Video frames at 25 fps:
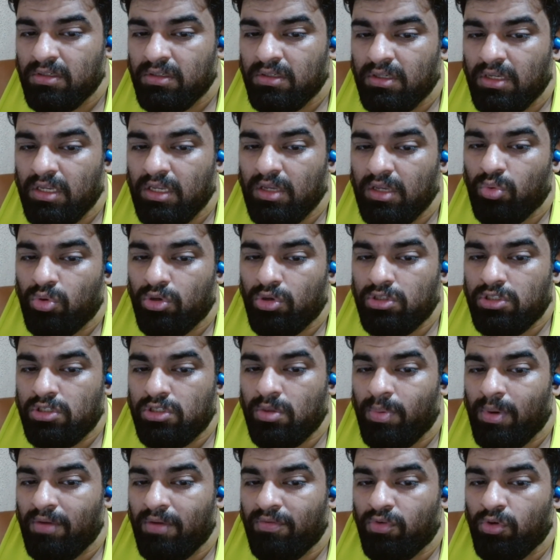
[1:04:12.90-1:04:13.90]
He wants to
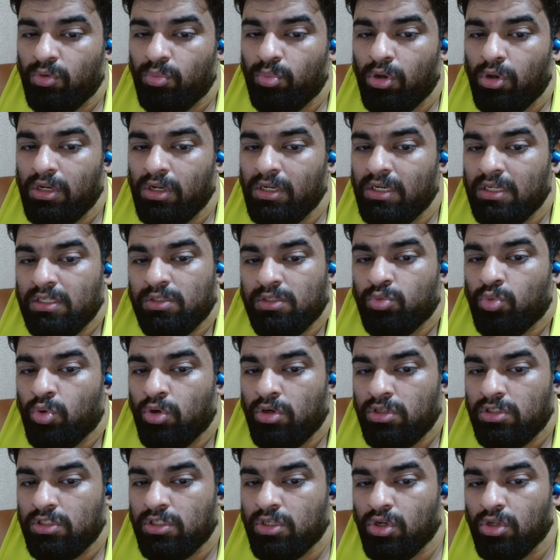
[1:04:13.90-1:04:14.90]
play football. He doesn't want
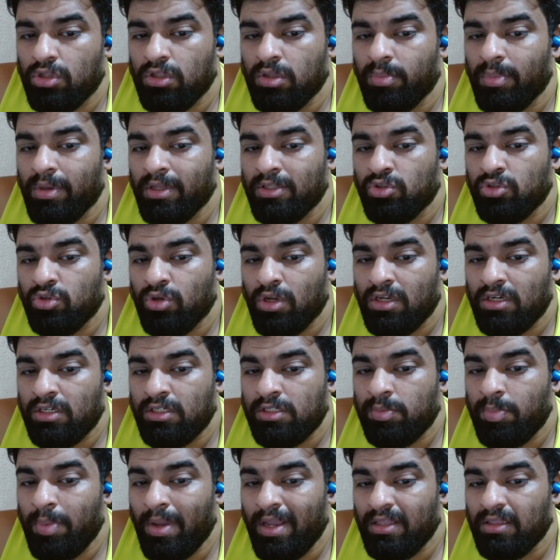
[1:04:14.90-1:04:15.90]
to sit on the bench, so I
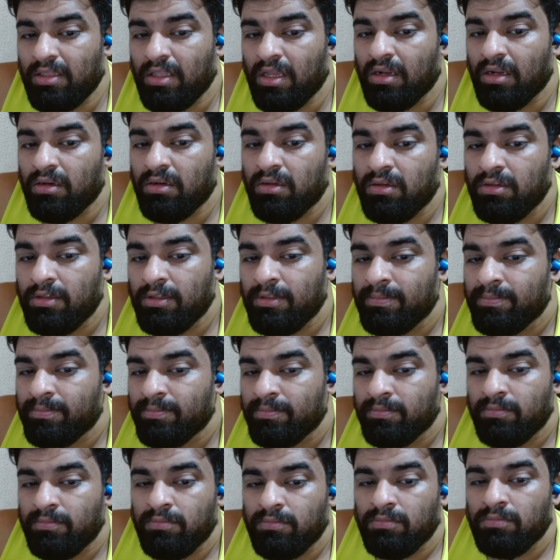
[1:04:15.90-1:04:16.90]
respect that.
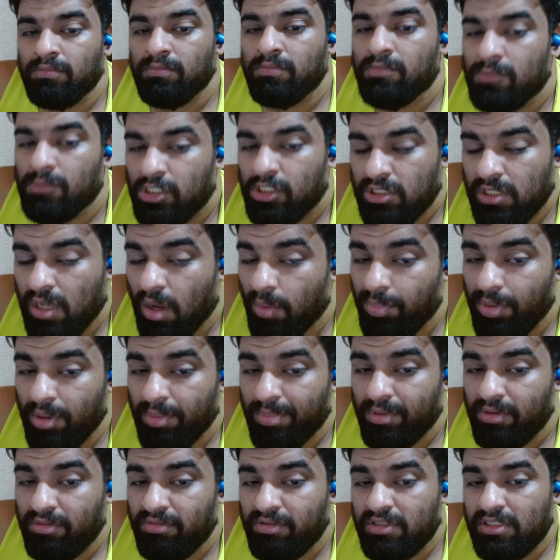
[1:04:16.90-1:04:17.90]
Some
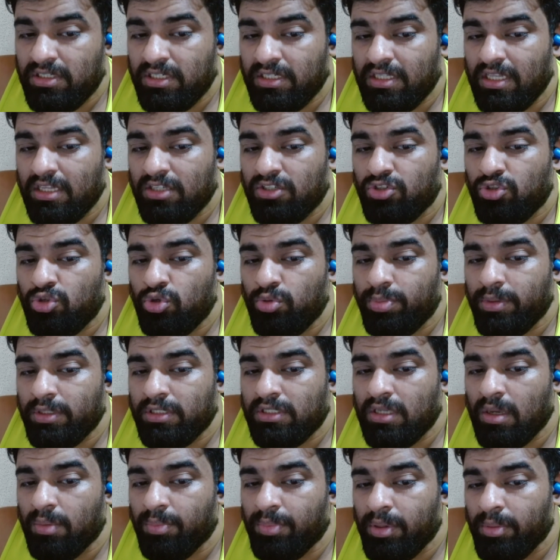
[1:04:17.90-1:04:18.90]
people will say that's stupid.
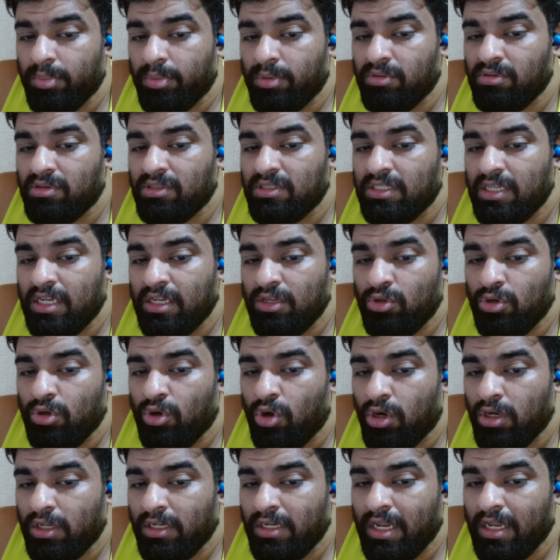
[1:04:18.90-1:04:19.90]
Some people will say you
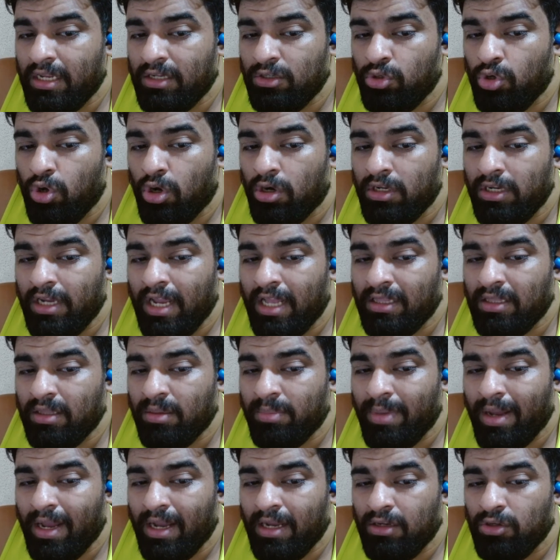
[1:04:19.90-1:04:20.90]
gotta get the
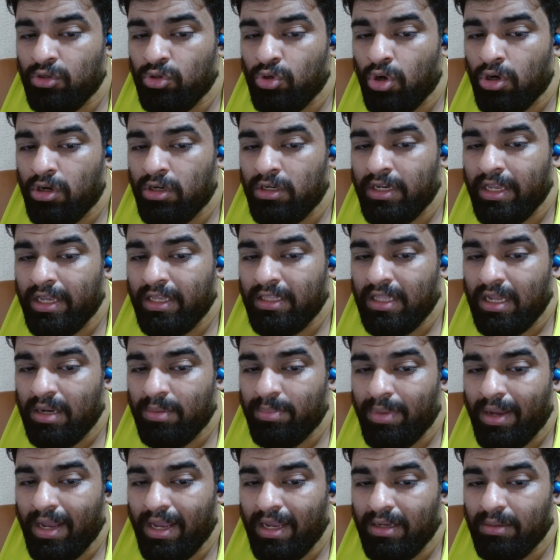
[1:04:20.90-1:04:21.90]
bag. You gotta take that
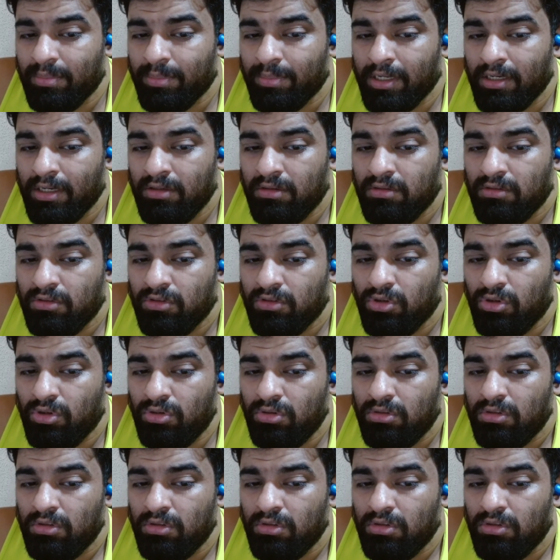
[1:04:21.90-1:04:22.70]
bag, man. You know,